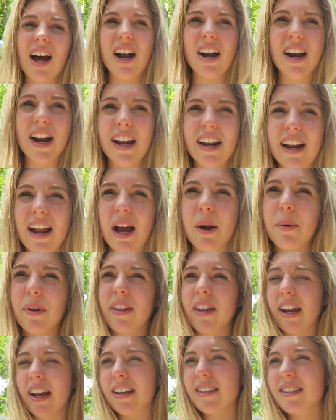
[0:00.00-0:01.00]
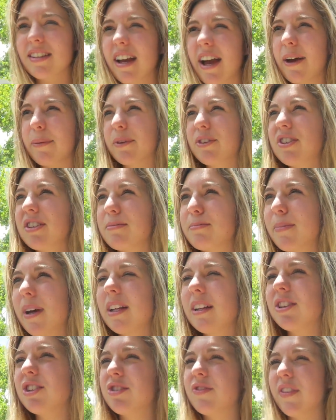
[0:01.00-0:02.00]
All right, now we're in the next town, which is
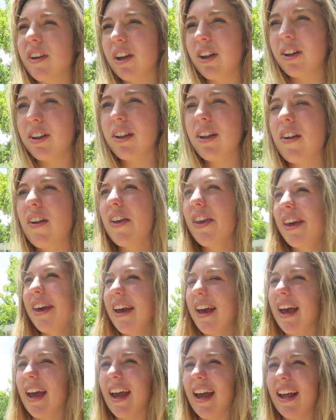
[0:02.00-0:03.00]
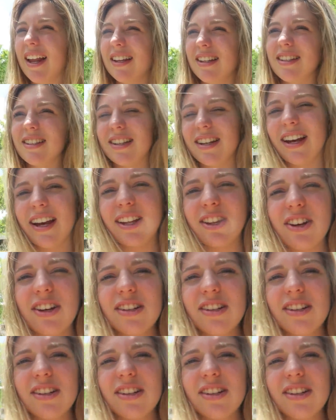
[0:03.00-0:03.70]
Milledgeville, and it